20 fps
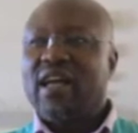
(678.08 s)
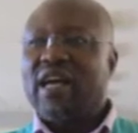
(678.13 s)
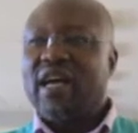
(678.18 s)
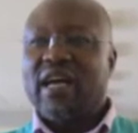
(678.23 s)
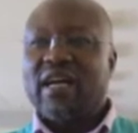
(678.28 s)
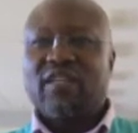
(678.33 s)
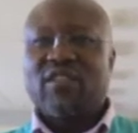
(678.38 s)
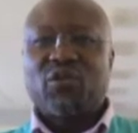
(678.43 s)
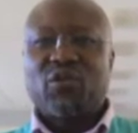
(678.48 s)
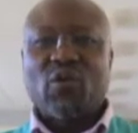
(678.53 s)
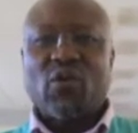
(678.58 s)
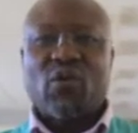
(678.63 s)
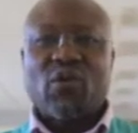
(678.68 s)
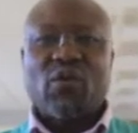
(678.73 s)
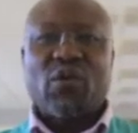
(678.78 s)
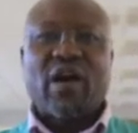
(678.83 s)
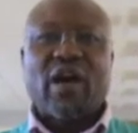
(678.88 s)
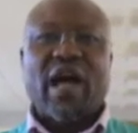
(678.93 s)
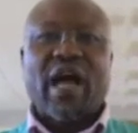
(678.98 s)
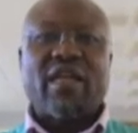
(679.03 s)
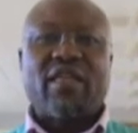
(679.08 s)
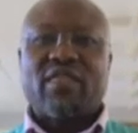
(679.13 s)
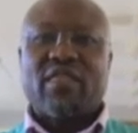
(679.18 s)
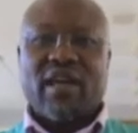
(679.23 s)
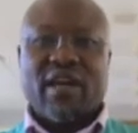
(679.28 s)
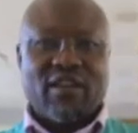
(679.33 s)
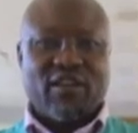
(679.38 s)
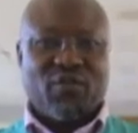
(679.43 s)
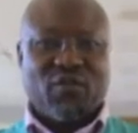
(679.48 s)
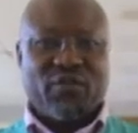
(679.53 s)
And so I
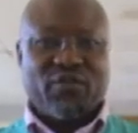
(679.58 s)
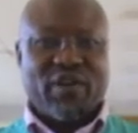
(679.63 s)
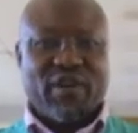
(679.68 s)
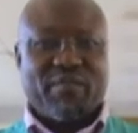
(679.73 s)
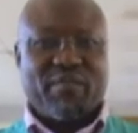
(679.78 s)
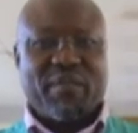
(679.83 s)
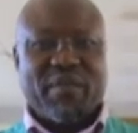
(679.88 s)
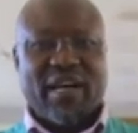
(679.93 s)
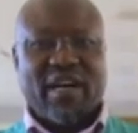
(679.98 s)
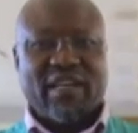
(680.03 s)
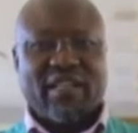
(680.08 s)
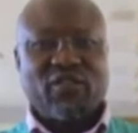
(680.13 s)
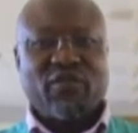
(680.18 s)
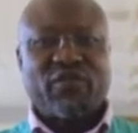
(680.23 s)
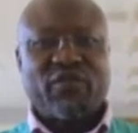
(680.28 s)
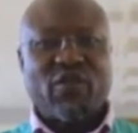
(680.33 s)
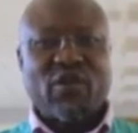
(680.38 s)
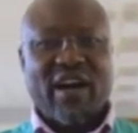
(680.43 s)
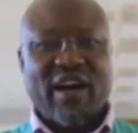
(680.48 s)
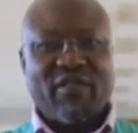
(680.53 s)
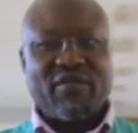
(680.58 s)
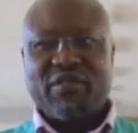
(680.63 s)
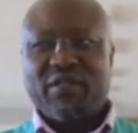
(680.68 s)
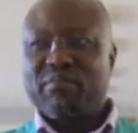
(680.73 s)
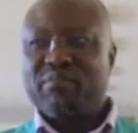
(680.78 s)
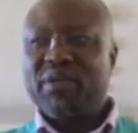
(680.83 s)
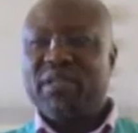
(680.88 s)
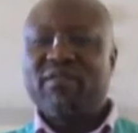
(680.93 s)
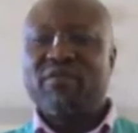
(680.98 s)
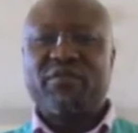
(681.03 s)
thank you very much for
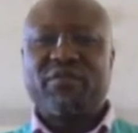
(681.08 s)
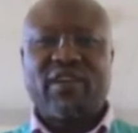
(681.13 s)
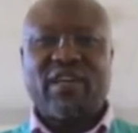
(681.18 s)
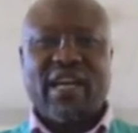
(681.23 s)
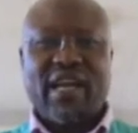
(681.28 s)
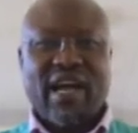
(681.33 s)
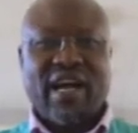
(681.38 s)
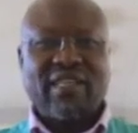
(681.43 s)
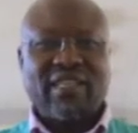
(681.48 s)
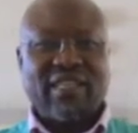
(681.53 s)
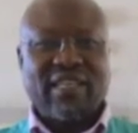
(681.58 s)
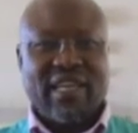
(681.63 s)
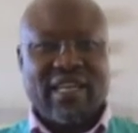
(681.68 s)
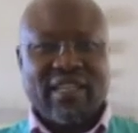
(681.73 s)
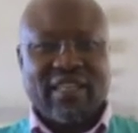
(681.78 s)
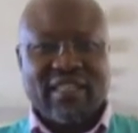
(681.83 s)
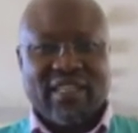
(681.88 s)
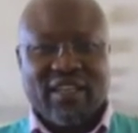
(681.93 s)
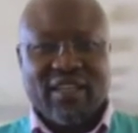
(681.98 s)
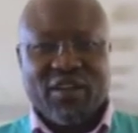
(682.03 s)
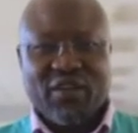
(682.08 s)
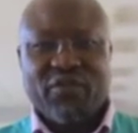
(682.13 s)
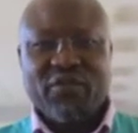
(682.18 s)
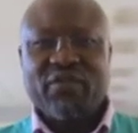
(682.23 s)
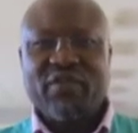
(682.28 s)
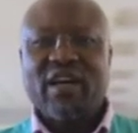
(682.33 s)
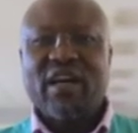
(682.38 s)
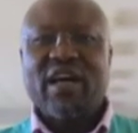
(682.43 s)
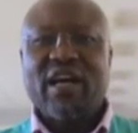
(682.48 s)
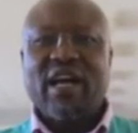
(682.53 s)
having been very attentive,
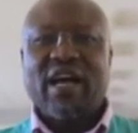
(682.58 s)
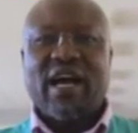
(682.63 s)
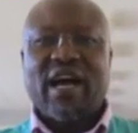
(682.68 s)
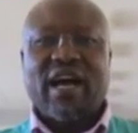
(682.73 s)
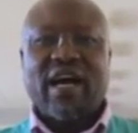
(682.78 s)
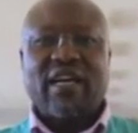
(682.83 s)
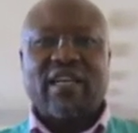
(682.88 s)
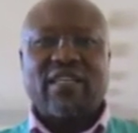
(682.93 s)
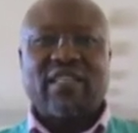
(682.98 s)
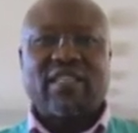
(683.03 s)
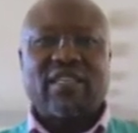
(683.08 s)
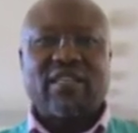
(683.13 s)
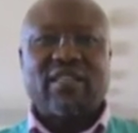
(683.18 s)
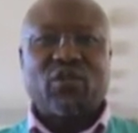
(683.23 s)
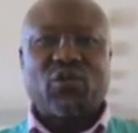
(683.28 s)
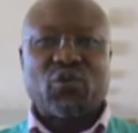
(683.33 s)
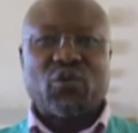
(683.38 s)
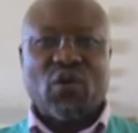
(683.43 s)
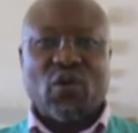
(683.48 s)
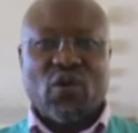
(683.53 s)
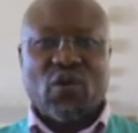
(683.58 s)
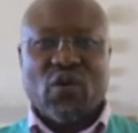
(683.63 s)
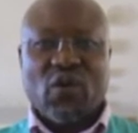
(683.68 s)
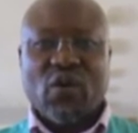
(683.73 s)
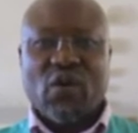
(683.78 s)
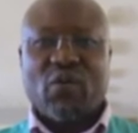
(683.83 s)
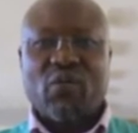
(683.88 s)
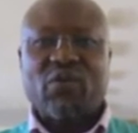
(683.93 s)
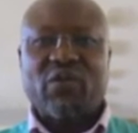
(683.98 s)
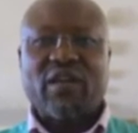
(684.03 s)
and
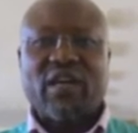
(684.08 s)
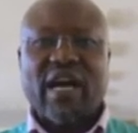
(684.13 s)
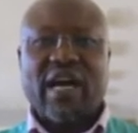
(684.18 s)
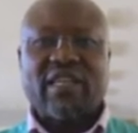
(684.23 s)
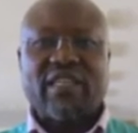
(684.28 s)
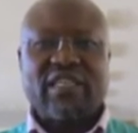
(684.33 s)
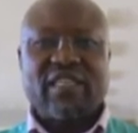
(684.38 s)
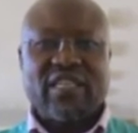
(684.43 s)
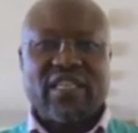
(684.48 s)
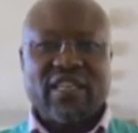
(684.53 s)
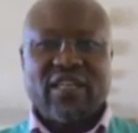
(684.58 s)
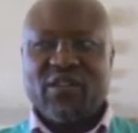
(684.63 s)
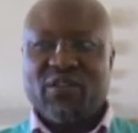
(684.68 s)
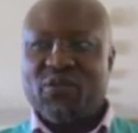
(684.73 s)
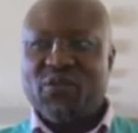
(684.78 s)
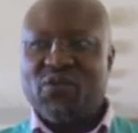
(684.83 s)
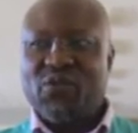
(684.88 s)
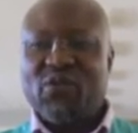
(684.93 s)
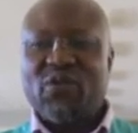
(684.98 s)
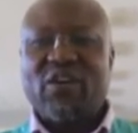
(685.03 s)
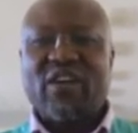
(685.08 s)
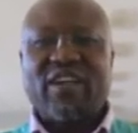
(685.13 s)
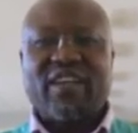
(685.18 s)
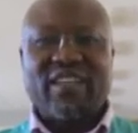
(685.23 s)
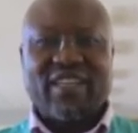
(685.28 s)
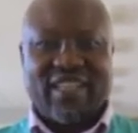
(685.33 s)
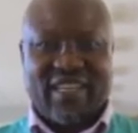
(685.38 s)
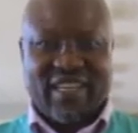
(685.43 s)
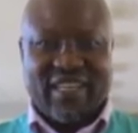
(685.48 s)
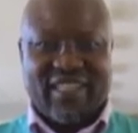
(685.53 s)
so I see you
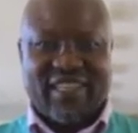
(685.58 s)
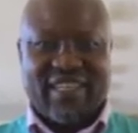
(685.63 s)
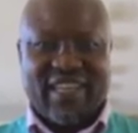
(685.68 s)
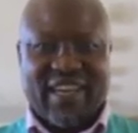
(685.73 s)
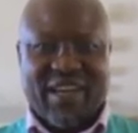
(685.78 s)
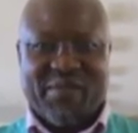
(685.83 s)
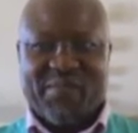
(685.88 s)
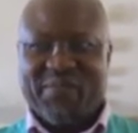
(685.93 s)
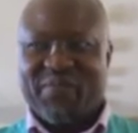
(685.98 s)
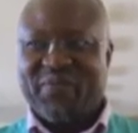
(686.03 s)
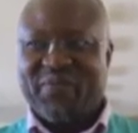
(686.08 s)
next time.